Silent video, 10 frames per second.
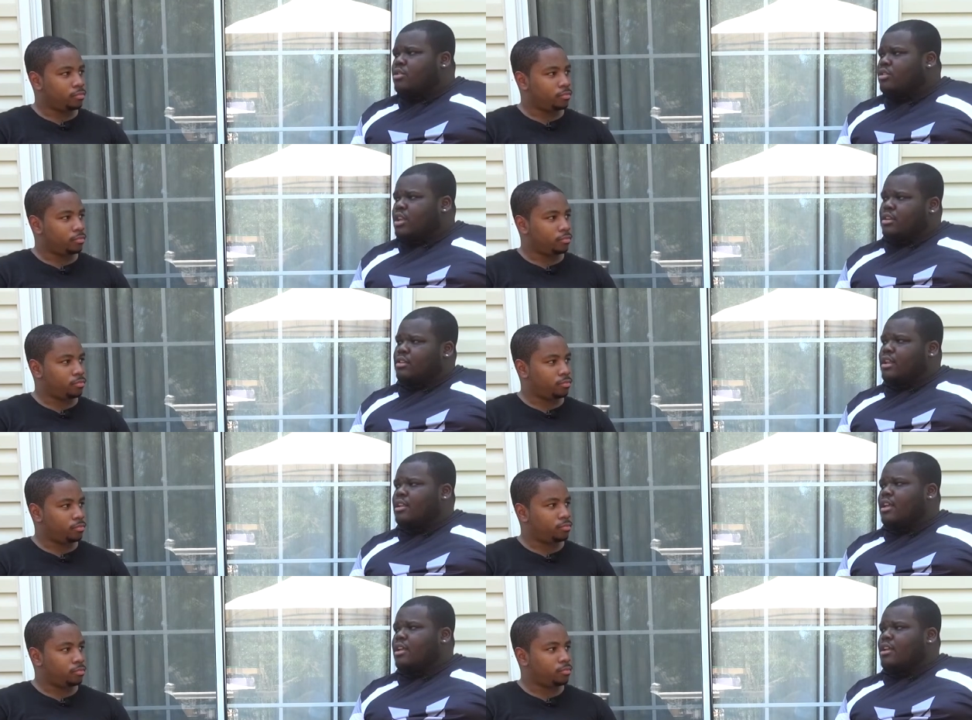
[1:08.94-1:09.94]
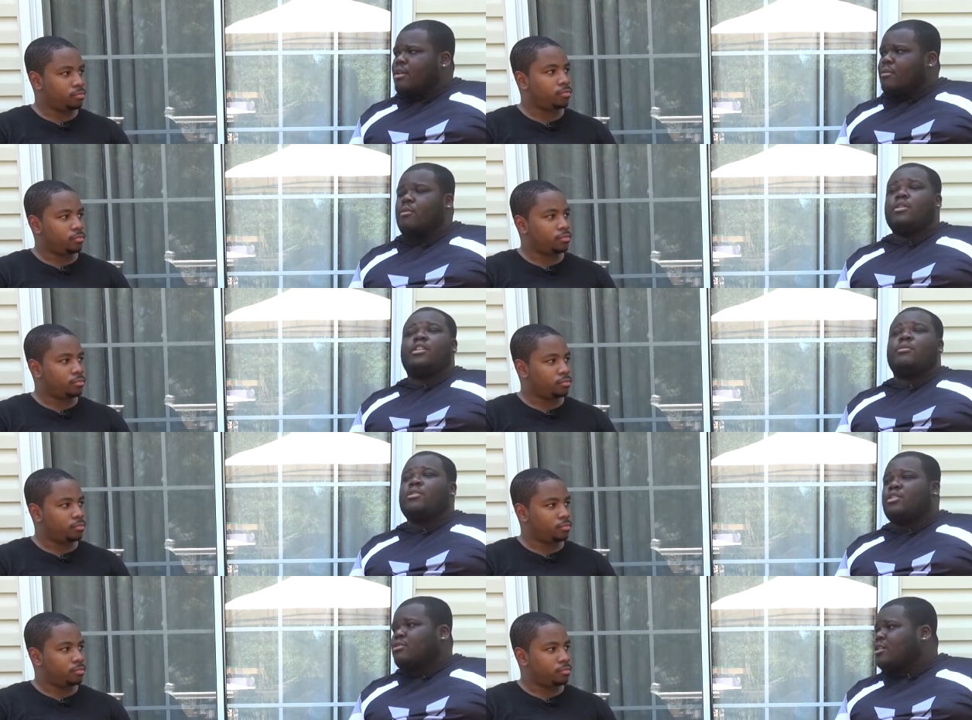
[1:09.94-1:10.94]
Speaker 1: those things like that. But one thing
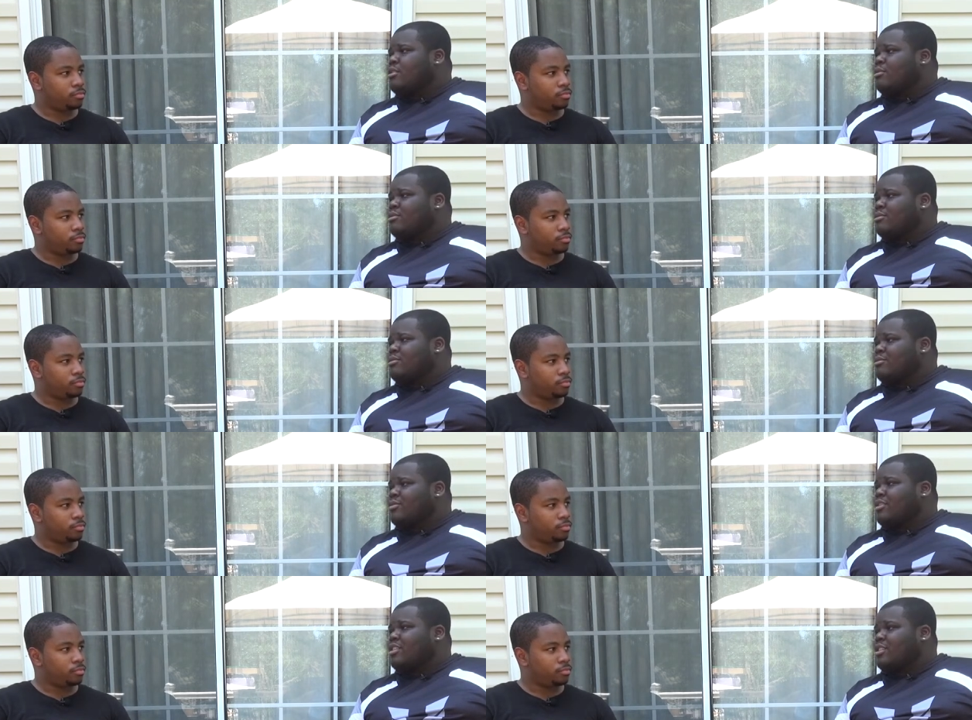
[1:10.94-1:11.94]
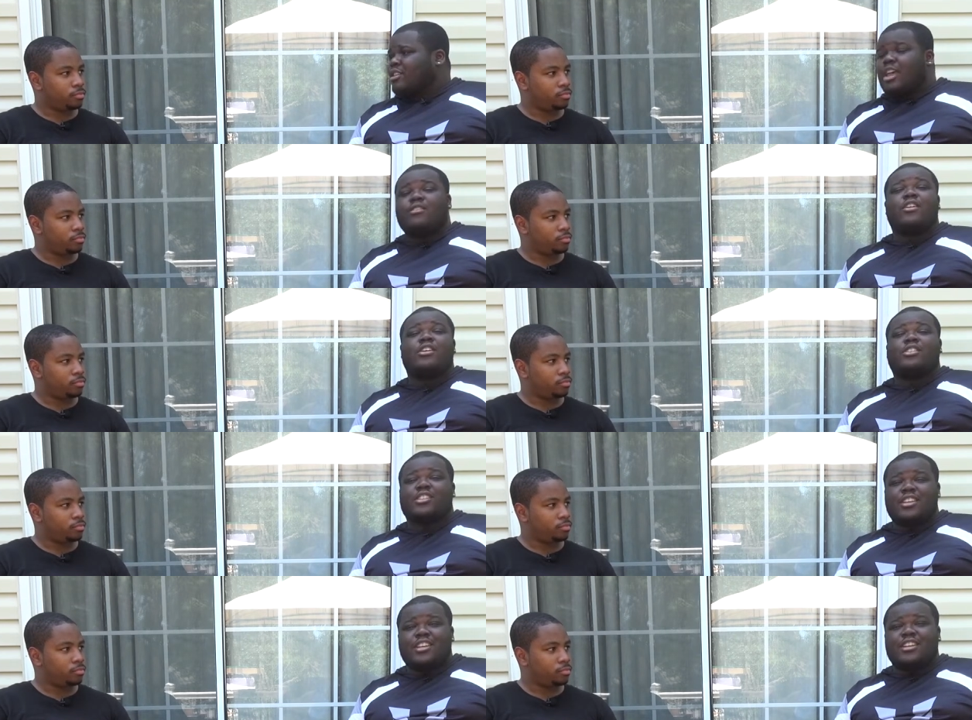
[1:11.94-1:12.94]
we do know, Kayvon
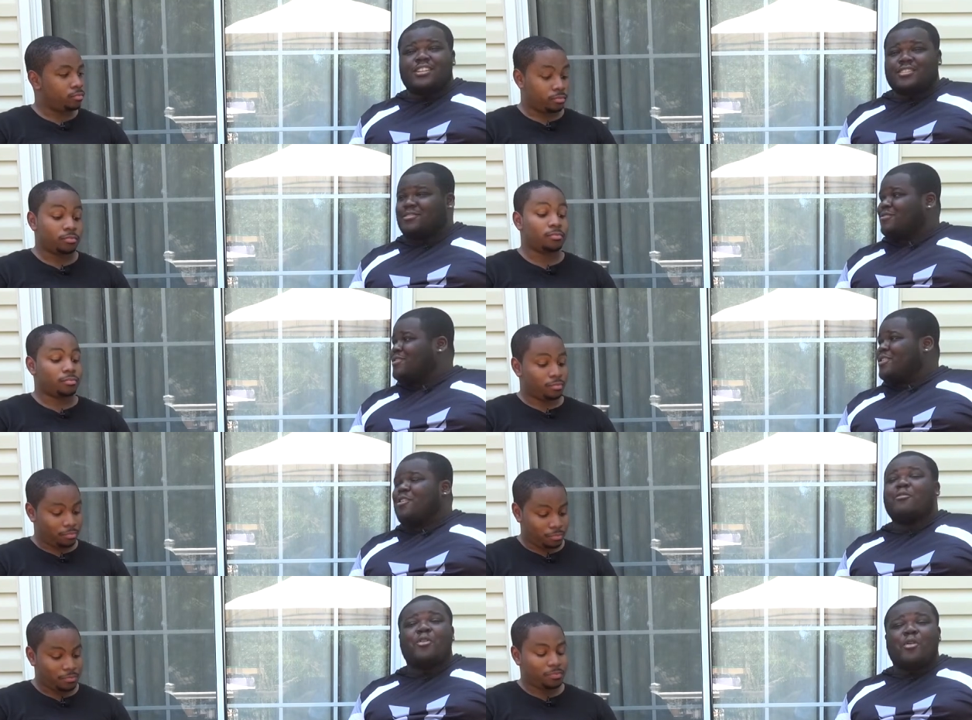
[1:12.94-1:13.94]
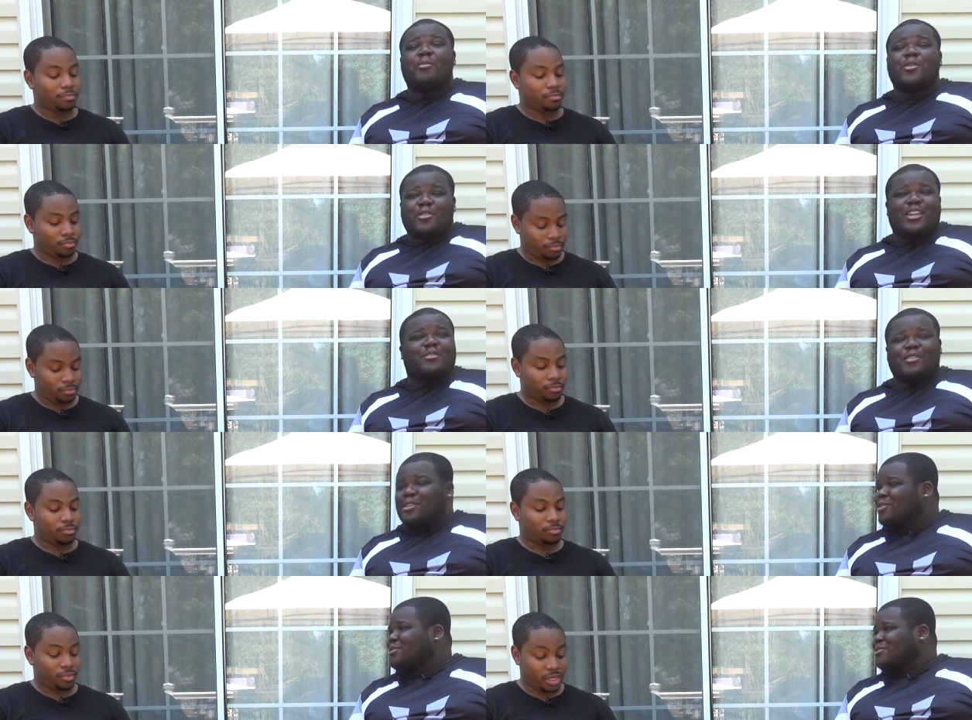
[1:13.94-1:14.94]
Sneed will be on that
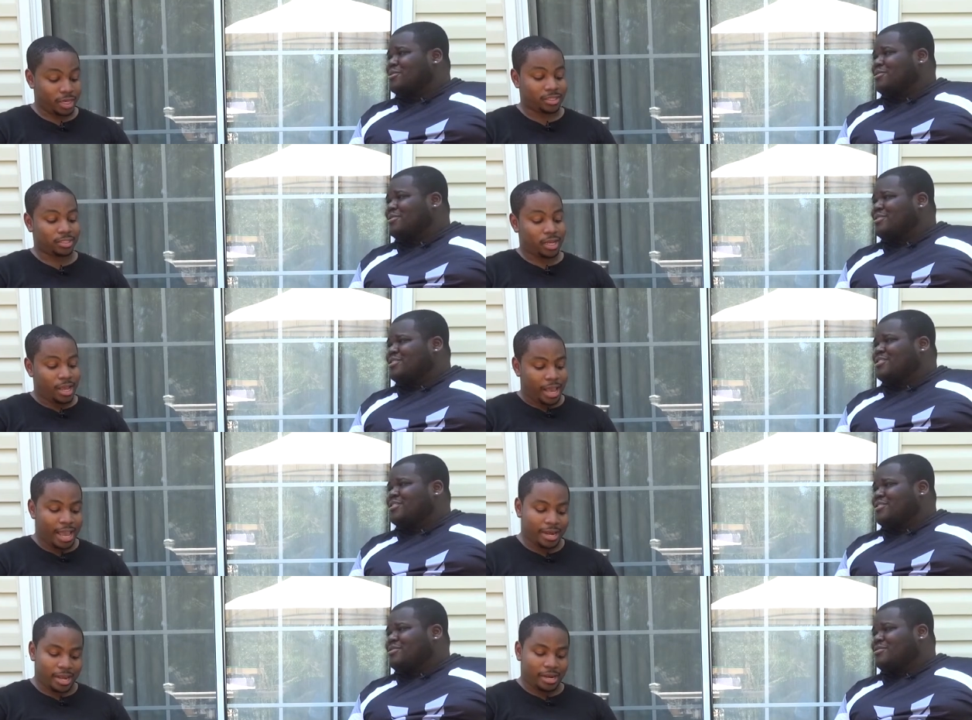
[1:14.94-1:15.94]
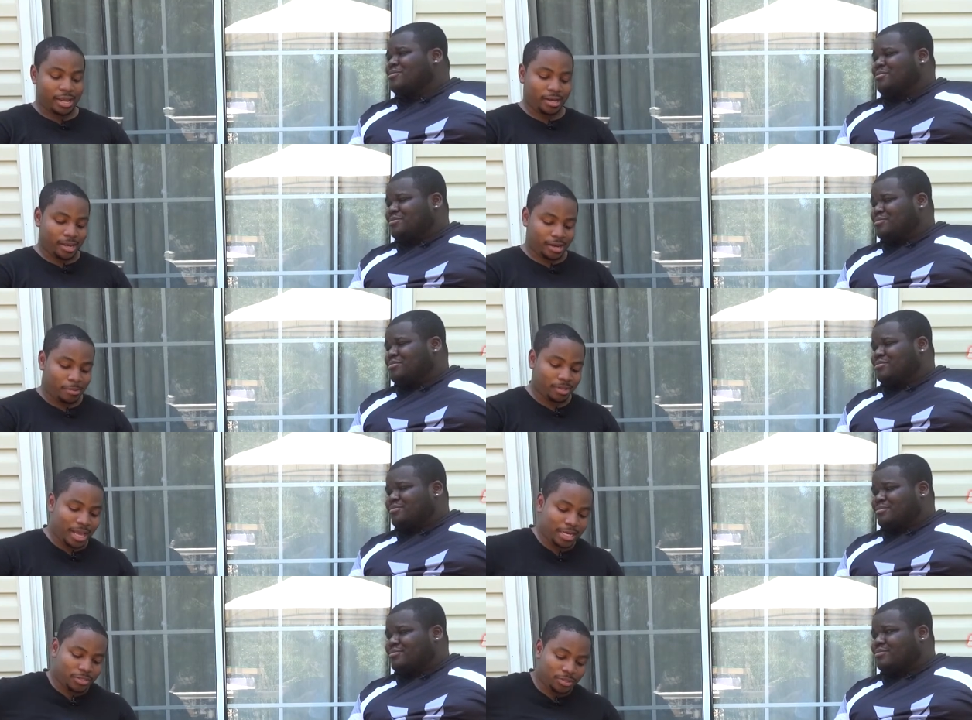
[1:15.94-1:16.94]
field.
Speaker 2: Yes, and I'm
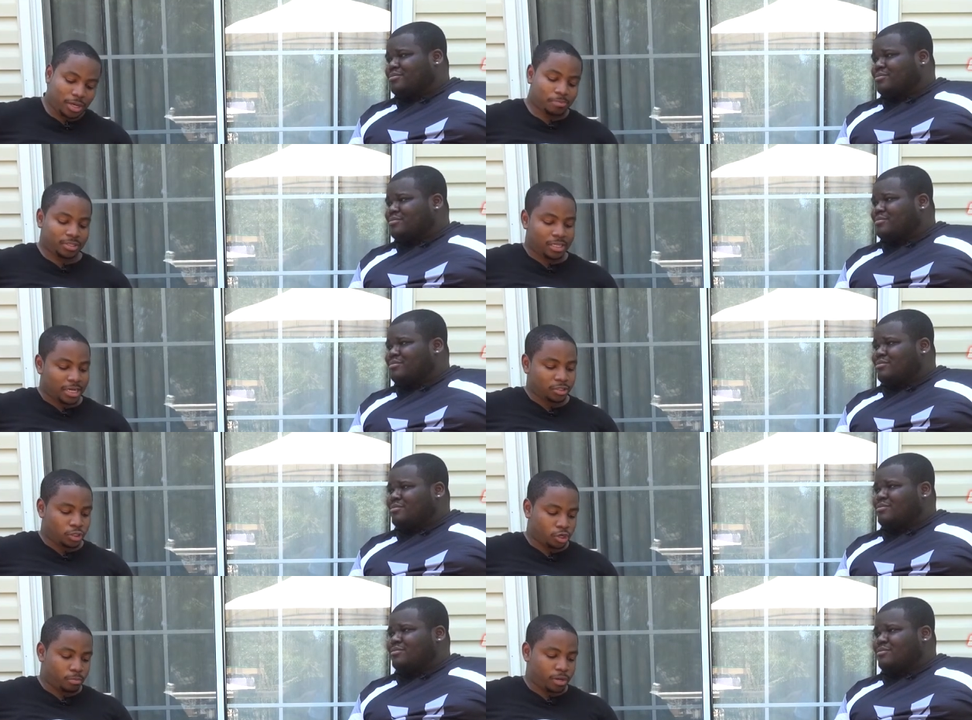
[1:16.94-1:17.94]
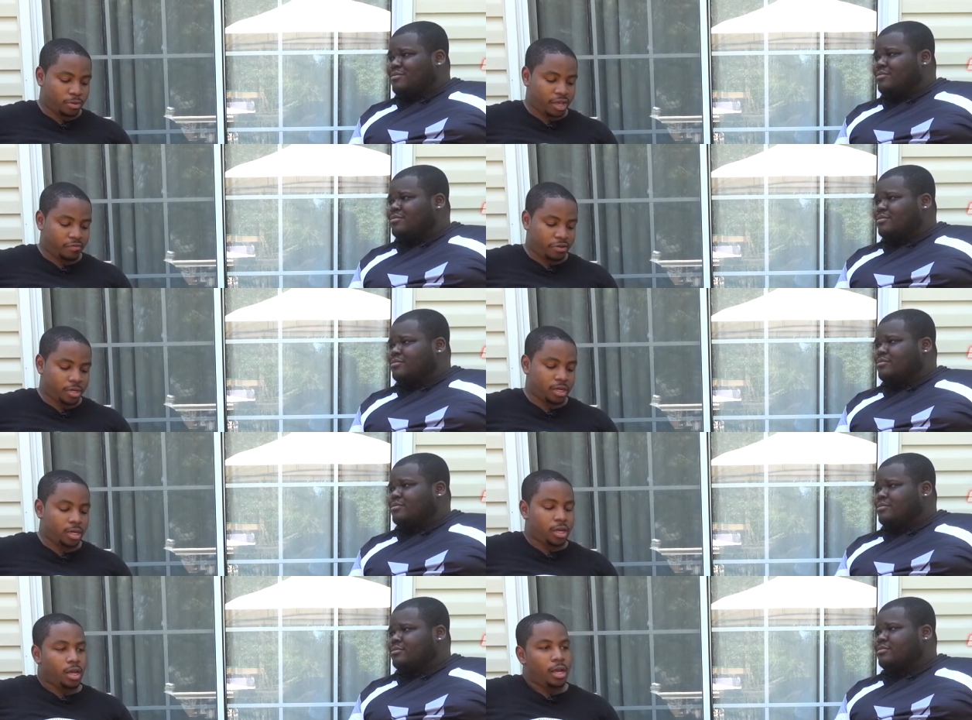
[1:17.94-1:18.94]
glad you talked about Kayvon.
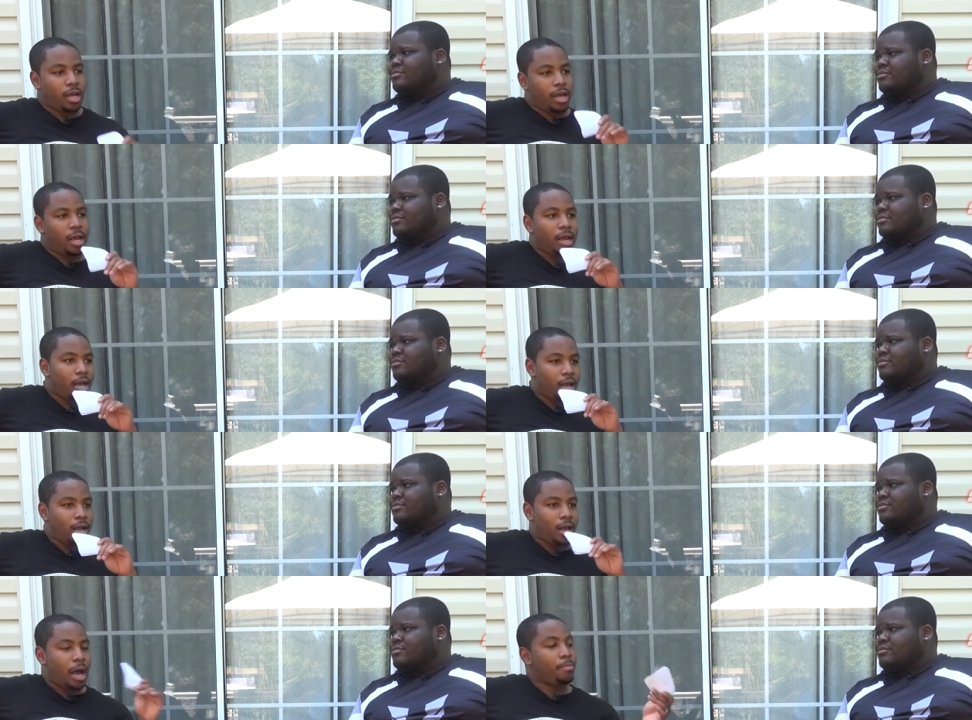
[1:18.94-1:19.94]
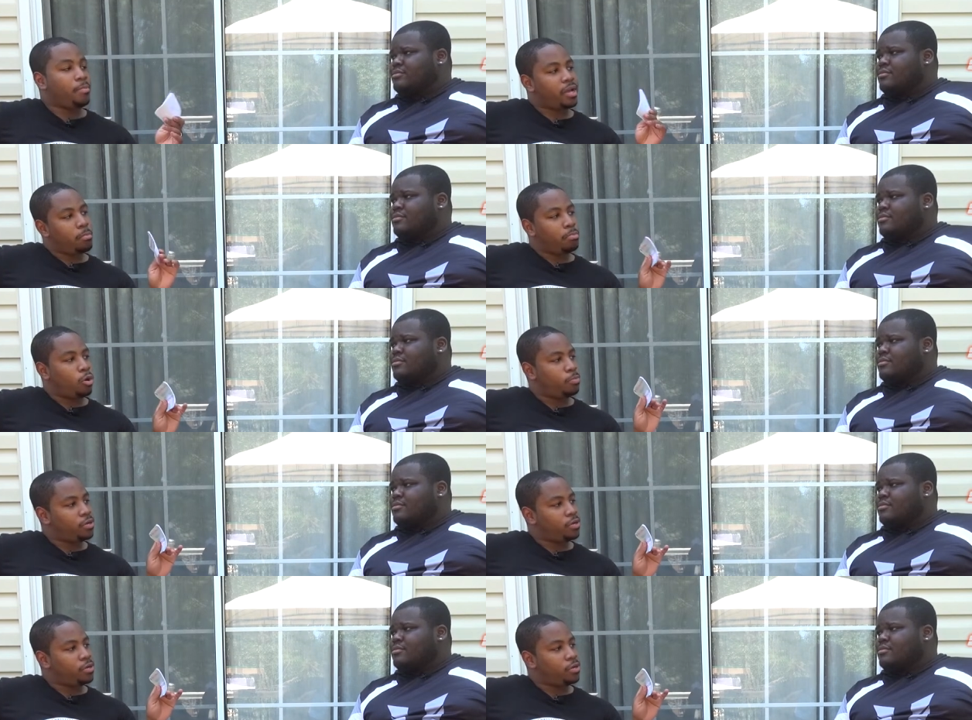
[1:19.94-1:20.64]
I'm gonna make a bold